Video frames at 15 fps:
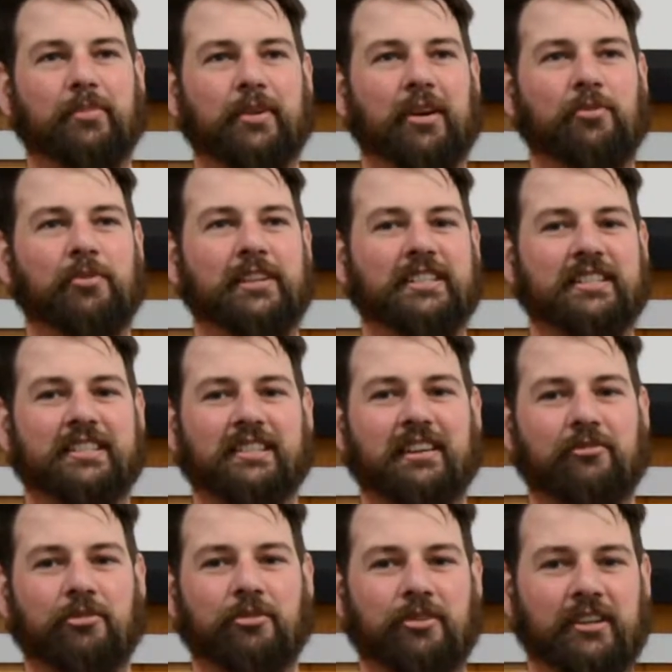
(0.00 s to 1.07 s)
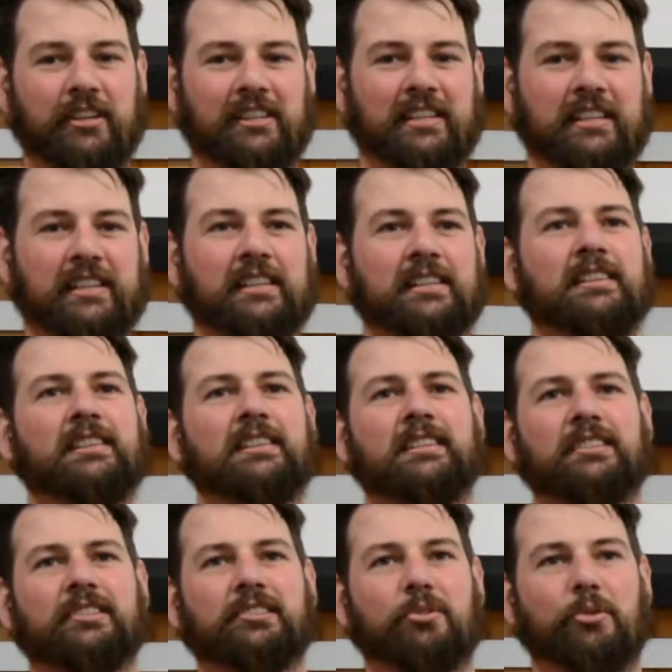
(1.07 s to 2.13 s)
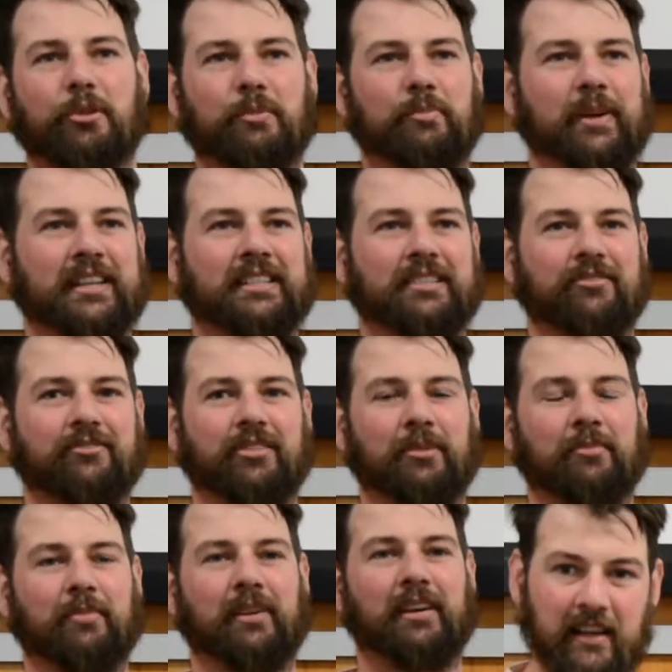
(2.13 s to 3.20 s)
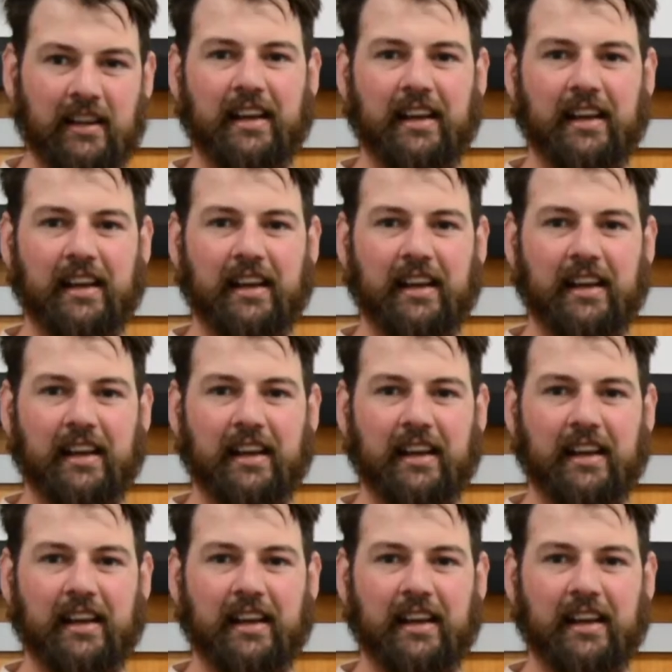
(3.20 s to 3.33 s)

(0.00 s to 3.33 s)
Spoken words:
but we just never really saw the best of them.